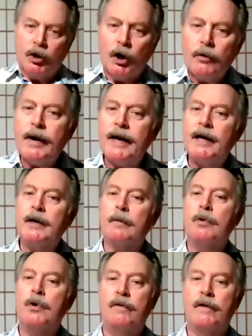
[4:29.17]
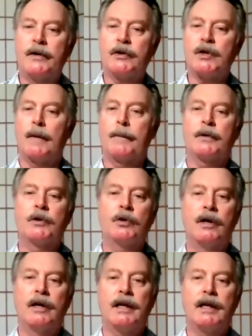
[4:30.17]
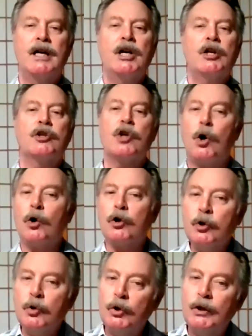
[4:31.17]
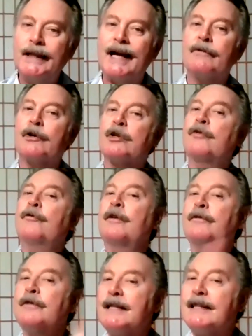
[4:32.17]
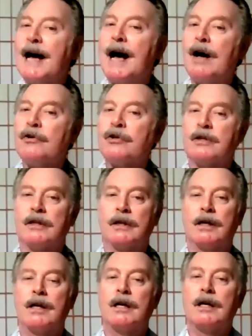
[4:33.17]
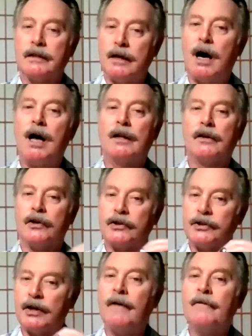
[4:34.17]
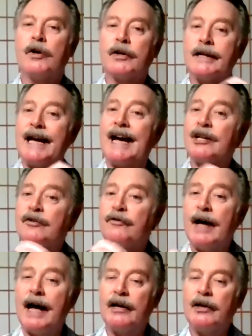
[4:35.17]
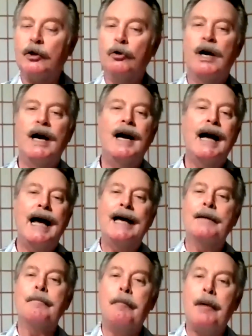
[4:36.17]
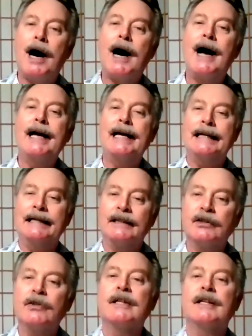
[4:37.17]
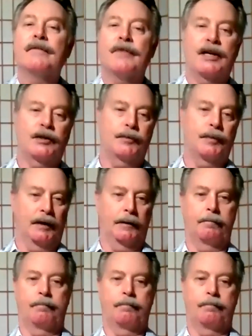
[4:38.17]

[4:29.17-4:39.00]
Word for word: You're ready to move on this opportunity, so you leverage fifty thousand dollars dollars of your cash value and buy into the investment.